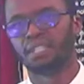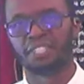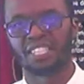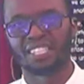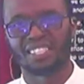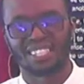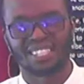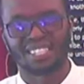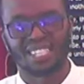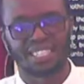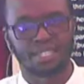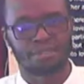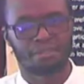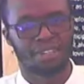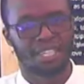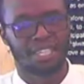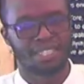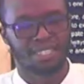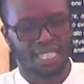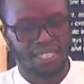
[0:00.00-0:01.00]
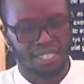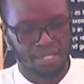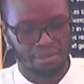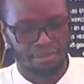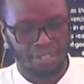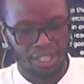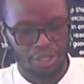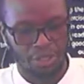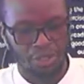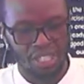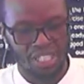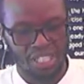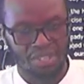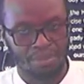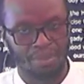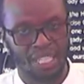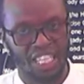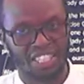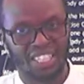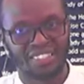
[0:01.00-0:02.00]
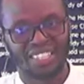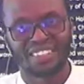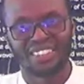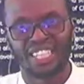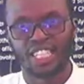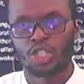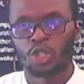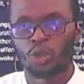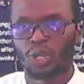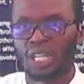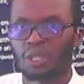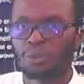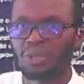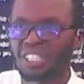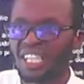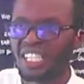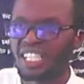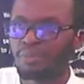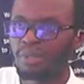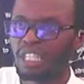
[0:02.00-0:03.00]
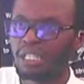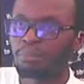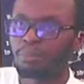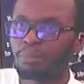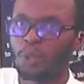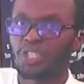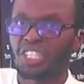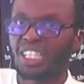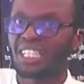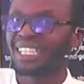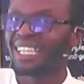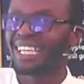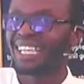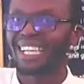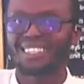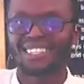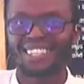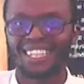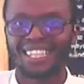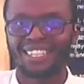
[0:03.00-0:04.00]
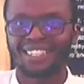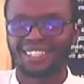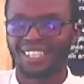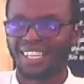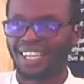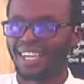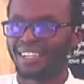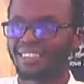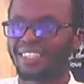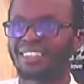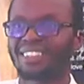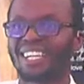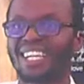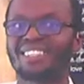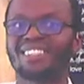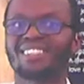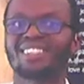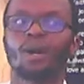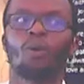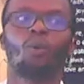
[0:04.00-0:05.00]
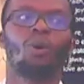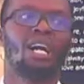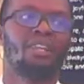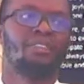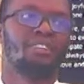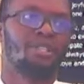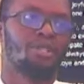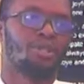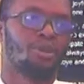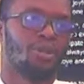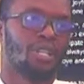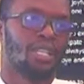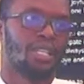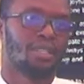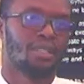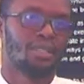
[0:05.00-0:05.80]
it is a satisfactory pleasure, then the toil which has been put in getting it, then that is a worthy toil.